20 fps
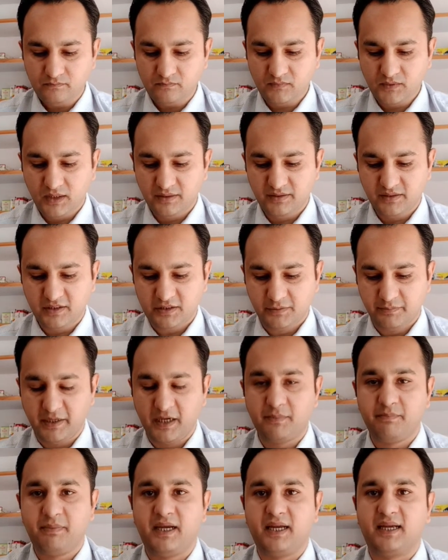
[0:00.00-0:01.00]
This is
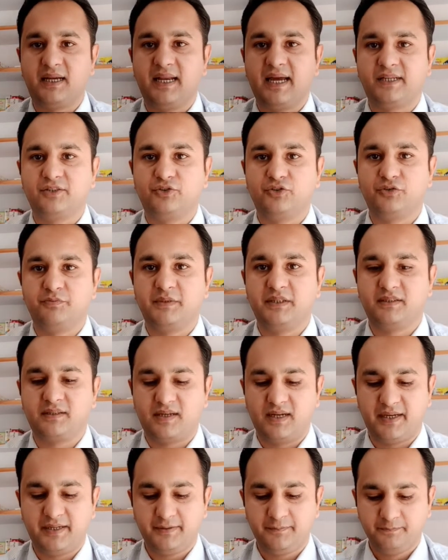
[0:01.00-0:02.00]
made by
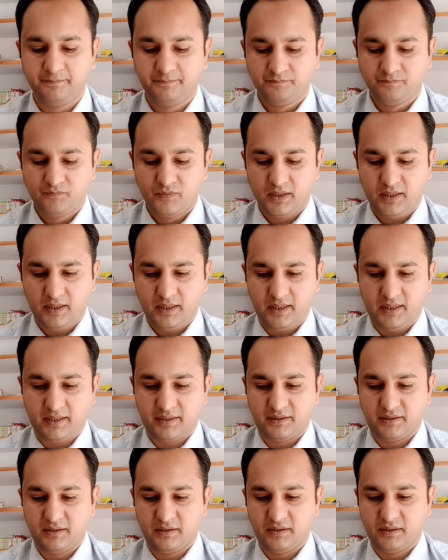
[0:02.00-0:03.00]
GlaxoSmithKline
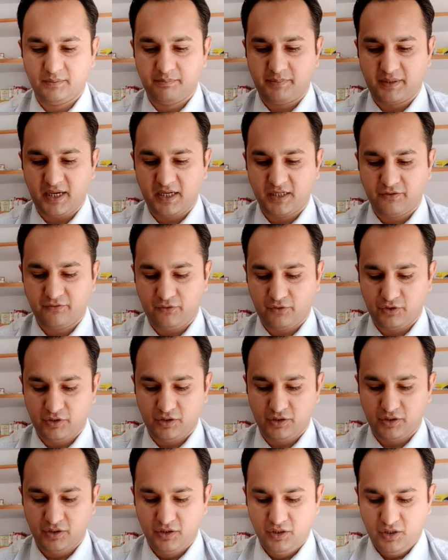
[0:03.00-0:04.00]
and the price for
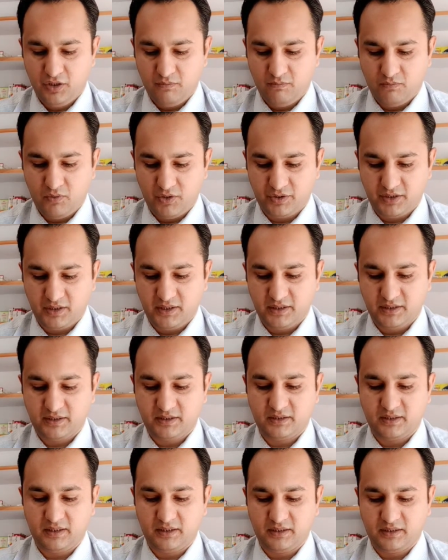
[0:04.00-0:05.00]
the bottle is
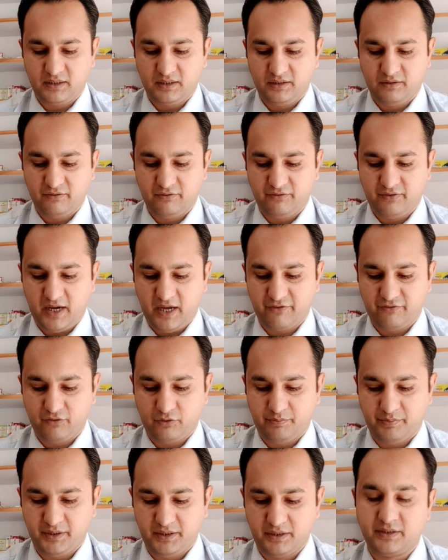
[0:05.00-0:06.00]
65
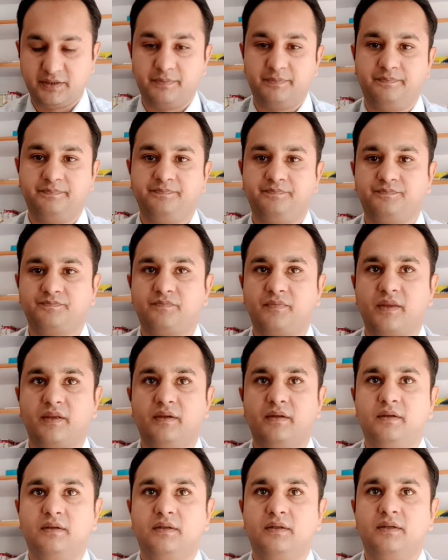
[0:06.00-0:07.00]
rupees.
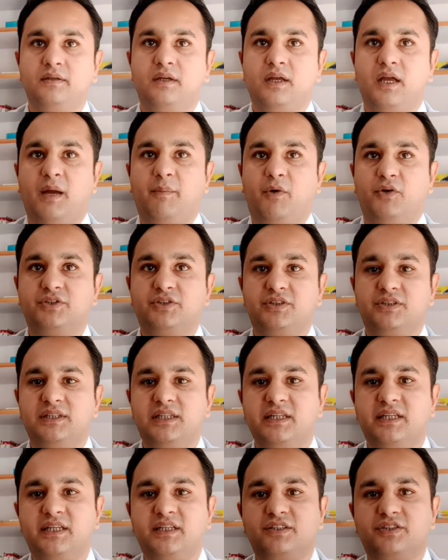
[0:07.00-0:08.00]

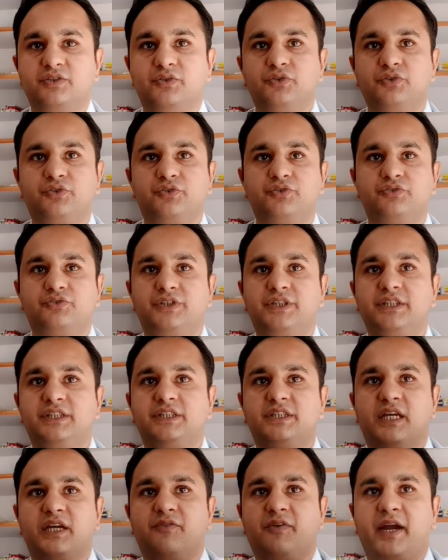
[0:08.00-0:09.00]
Amoxicillin is used to
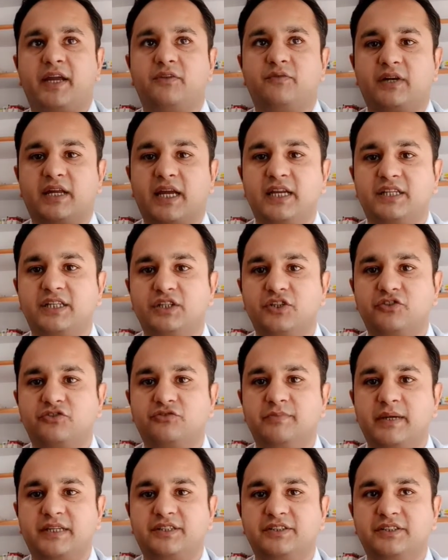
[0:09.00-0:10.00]
treat a wide variety
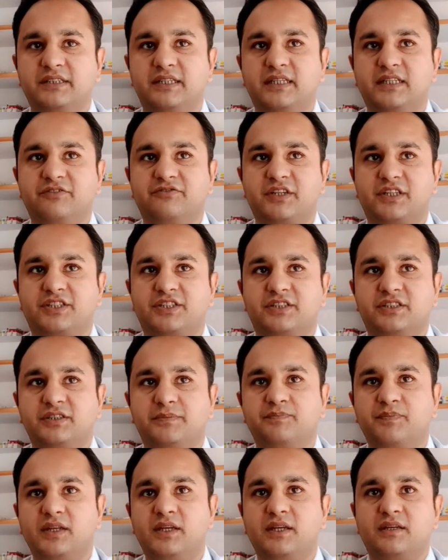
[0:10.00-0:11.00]
of bacterial infections.
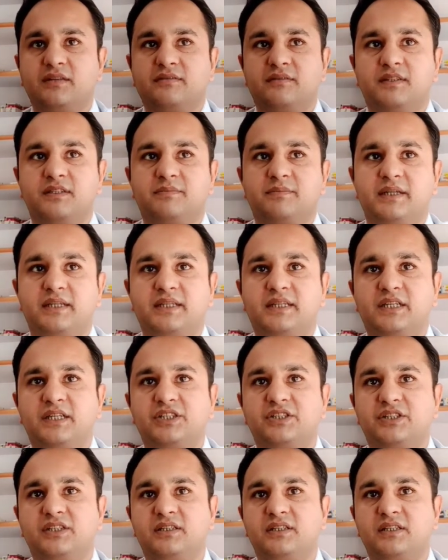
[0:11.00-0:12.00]
This
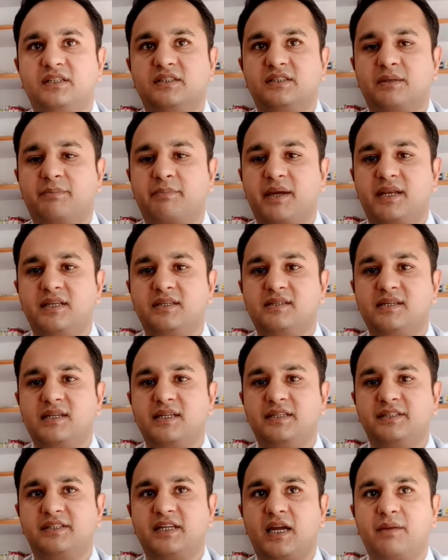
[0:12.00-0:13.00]
medication is a
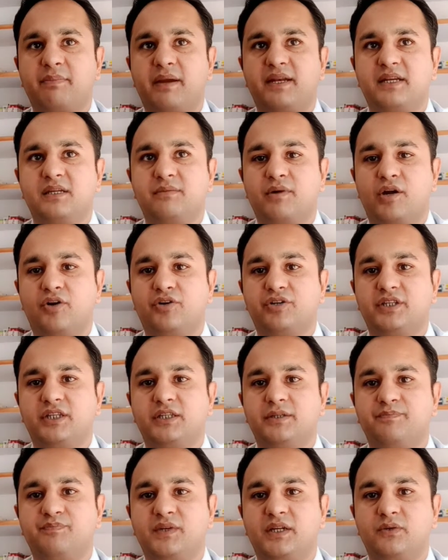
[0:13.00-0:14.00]
penicillin-type
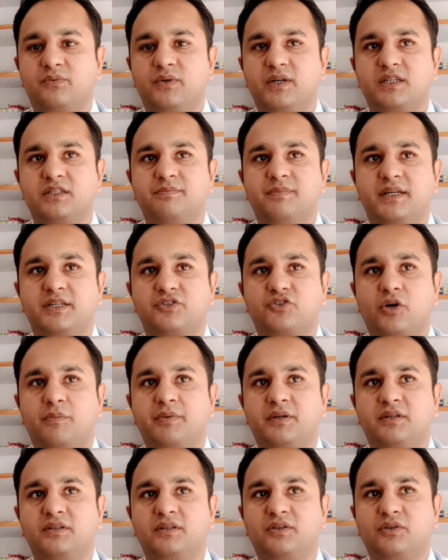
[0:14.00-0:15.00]
antibiotic. It works by
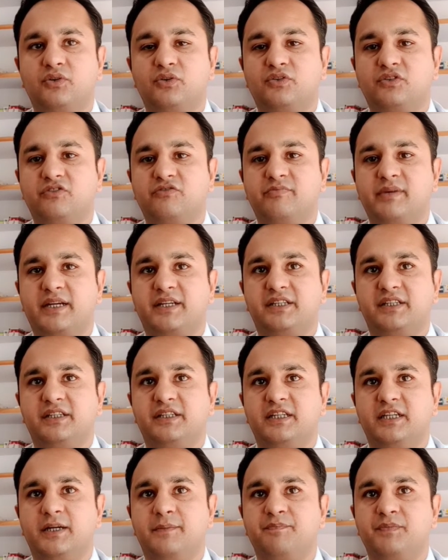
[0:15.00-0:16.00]
stopping the growth of
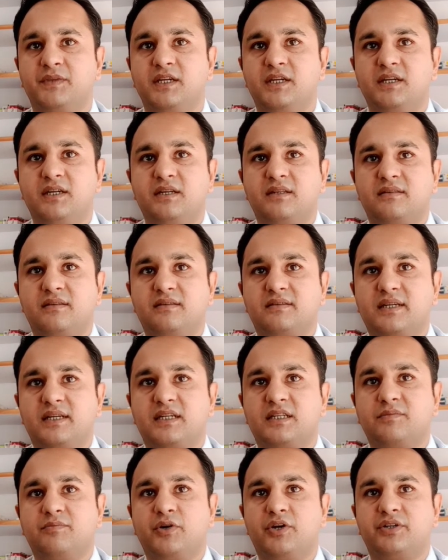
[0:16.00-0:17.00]
bacteria. This
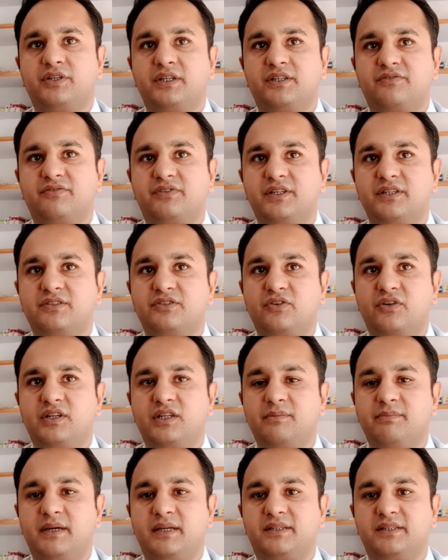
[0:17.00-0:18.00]
antibiotic treats
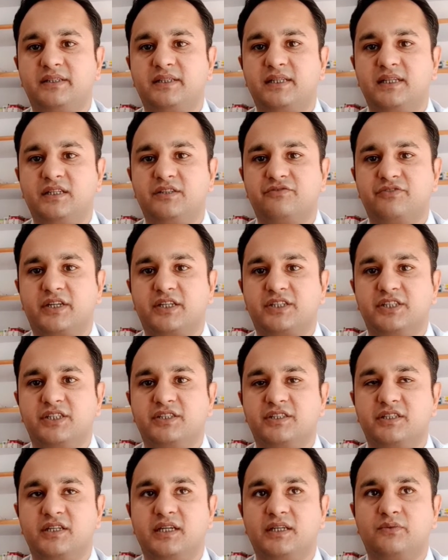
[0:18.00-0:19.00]
only bacterial
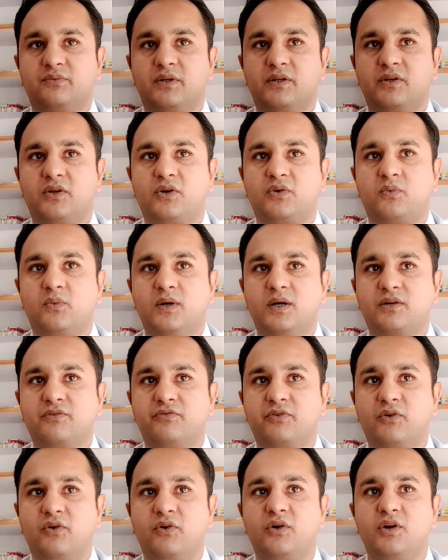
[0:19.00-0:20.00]
infections. It will not work
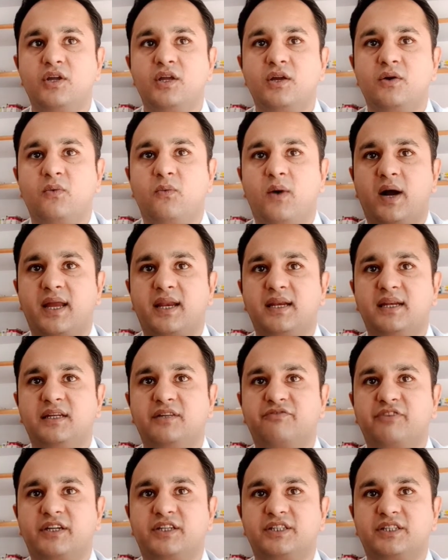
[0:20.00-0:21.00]
for viral
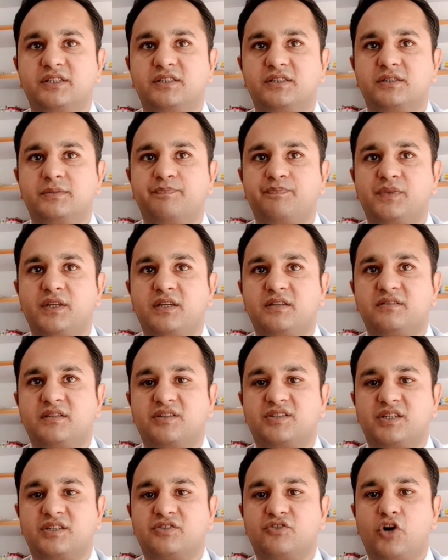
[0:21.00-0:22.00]
infections
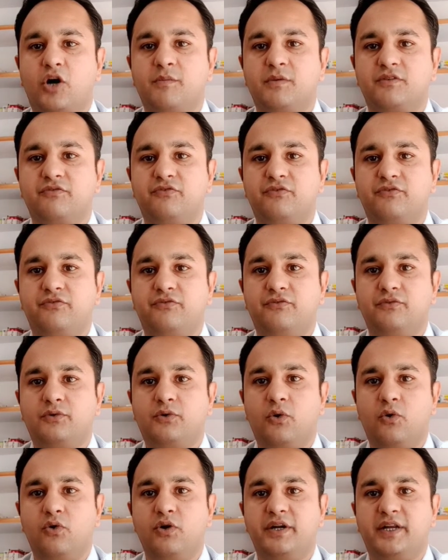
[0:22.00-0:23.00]
such as common
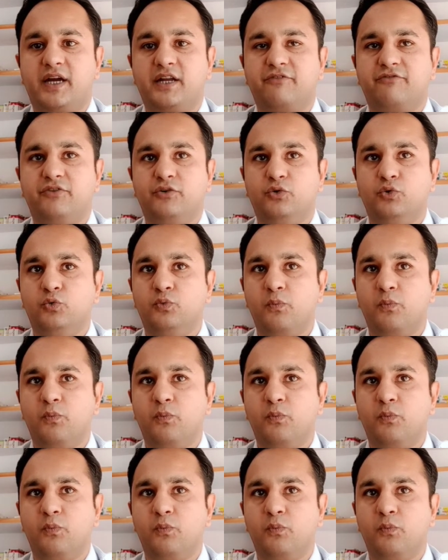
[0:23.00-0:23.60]
cold and flu.